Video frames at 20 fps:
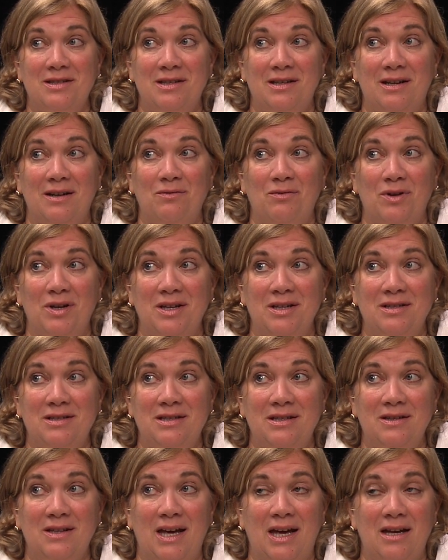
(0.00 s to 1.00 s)
that I've raised
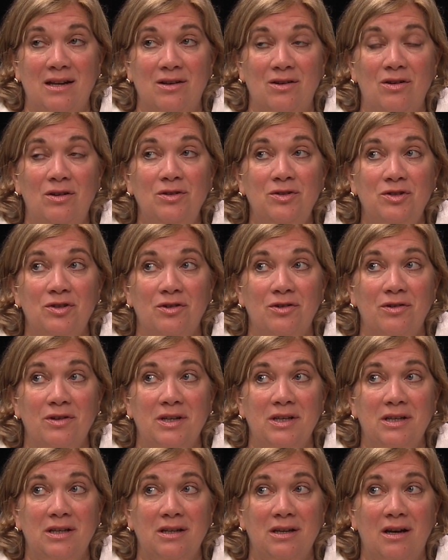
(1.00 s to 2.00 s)
in that culture,
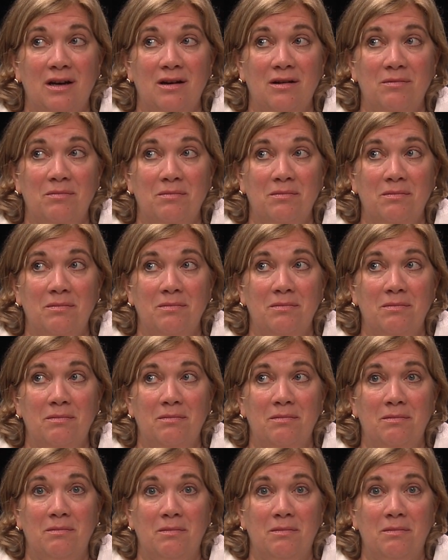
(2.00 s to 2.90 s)
and